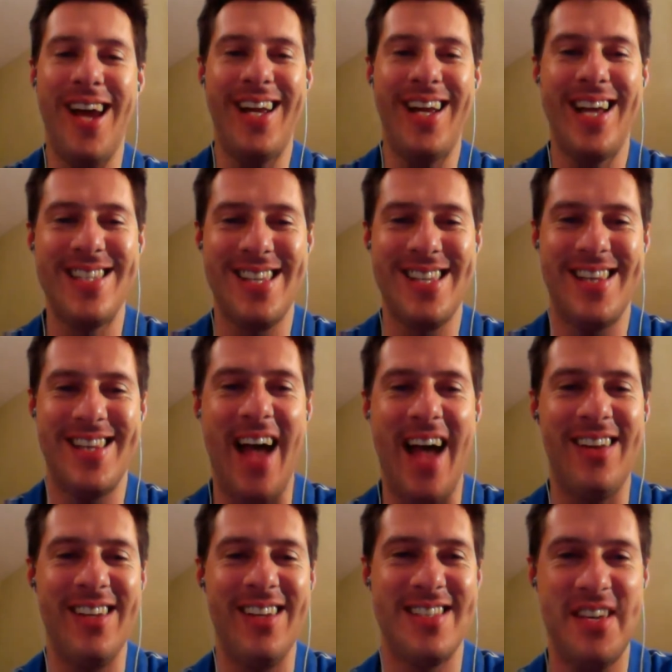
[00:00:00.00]
against the
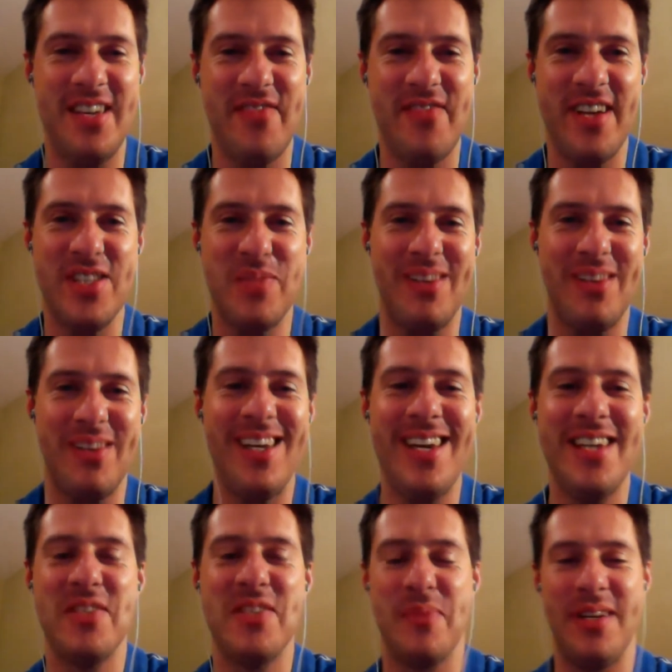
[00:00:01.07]
Dallas defense,
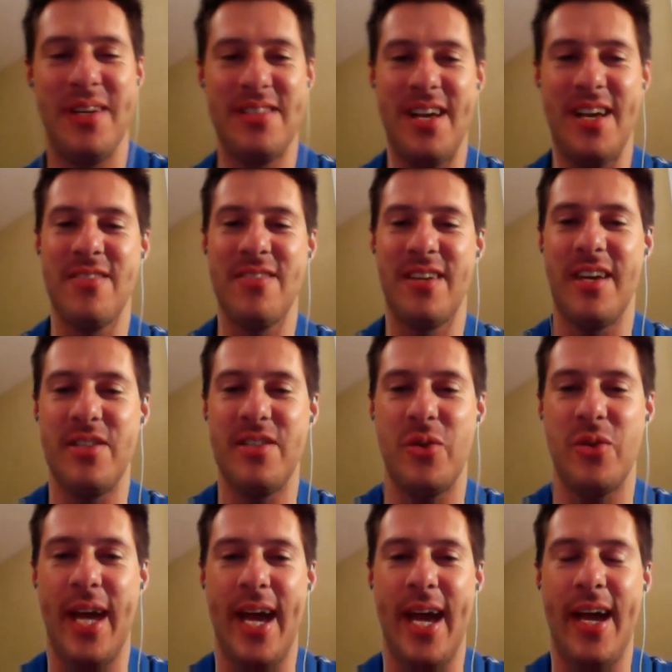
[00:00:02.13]
please, but it sounds like he's
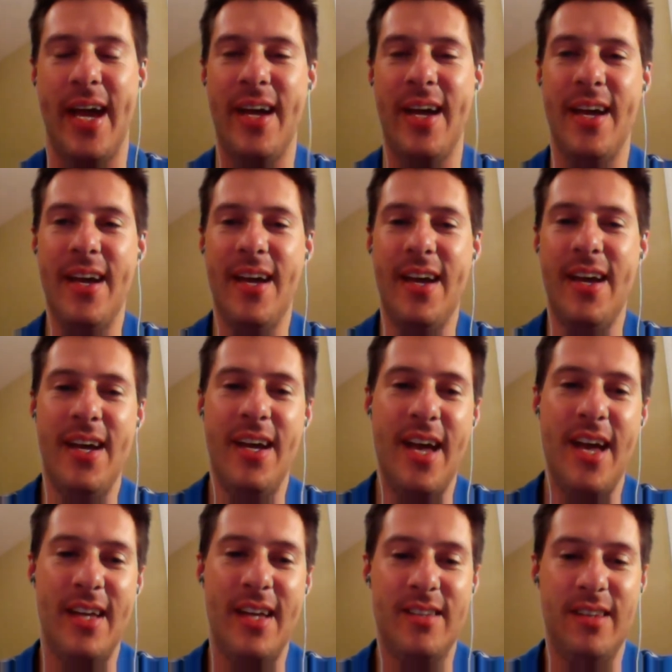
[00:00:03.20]
okay.
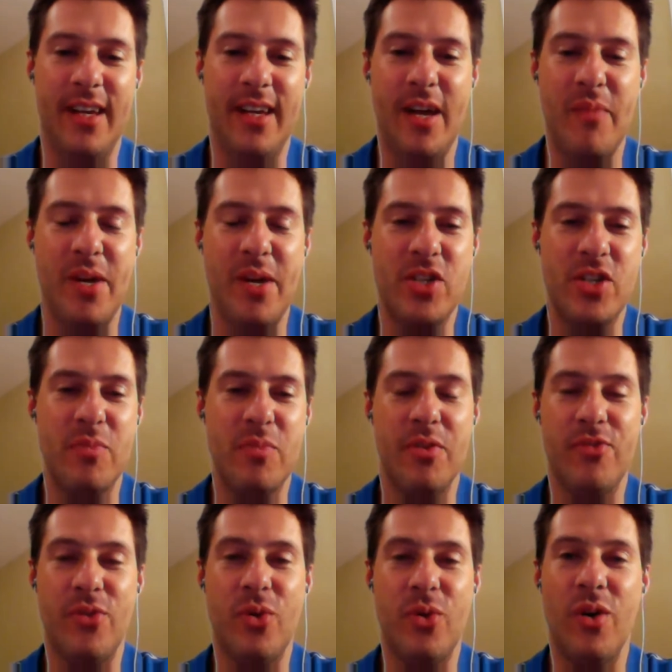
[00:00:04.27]
And like I mentioned
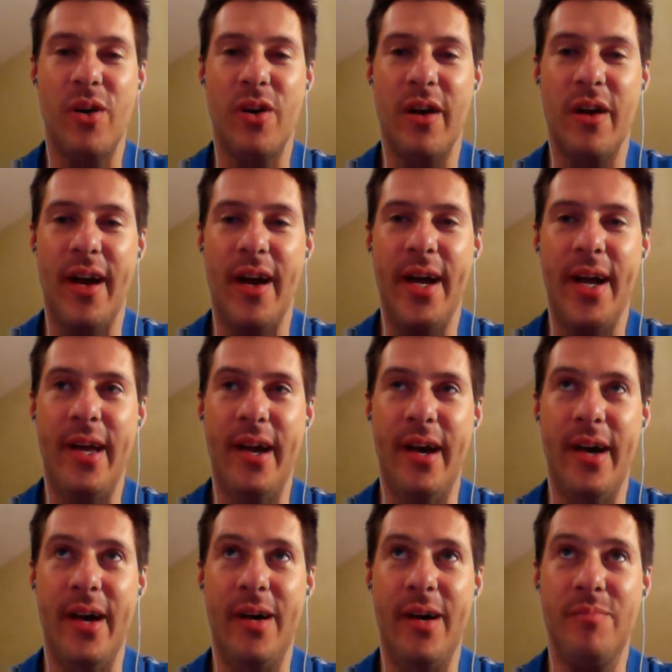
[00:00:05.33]
before, I
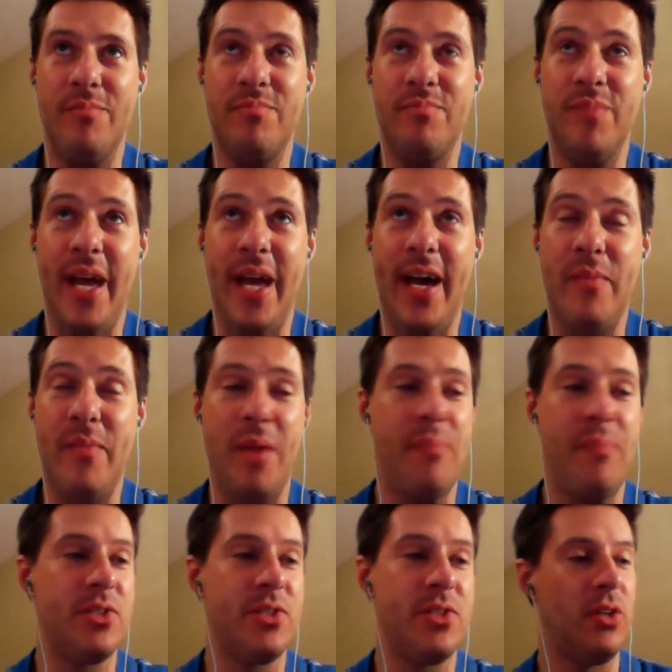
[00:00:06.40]
might
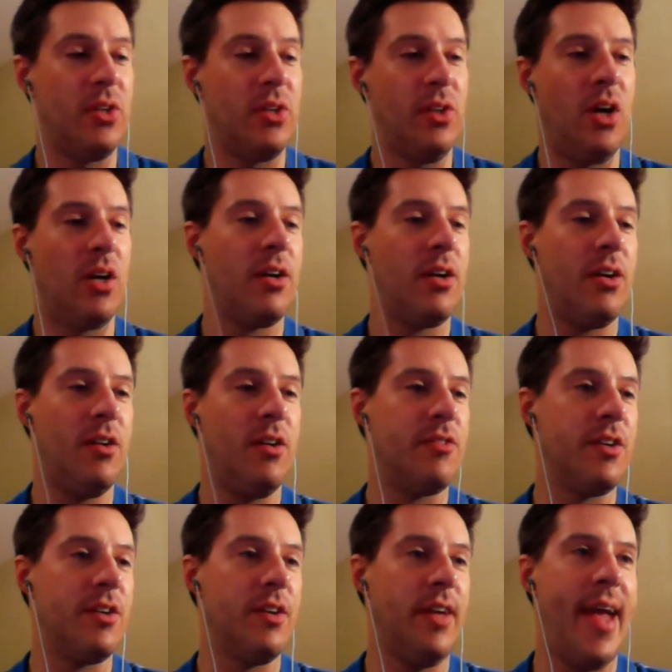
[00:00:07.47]
be starting Locker
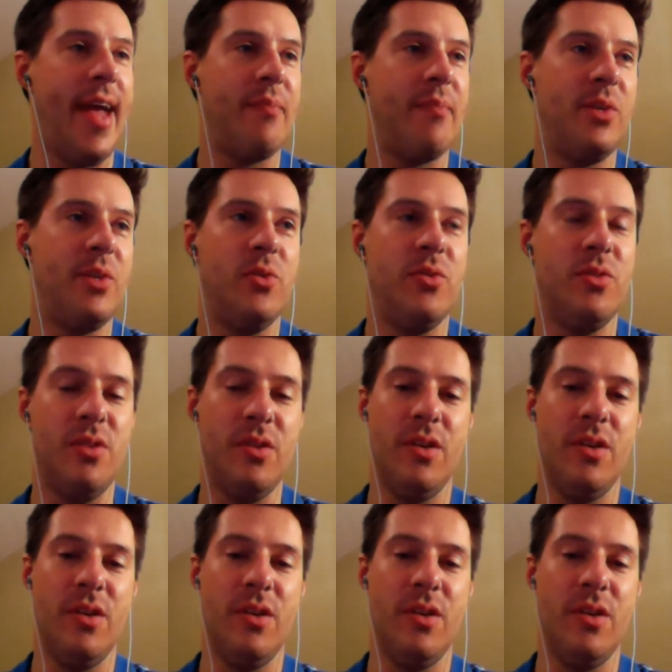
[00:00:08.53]
over Cam Newton,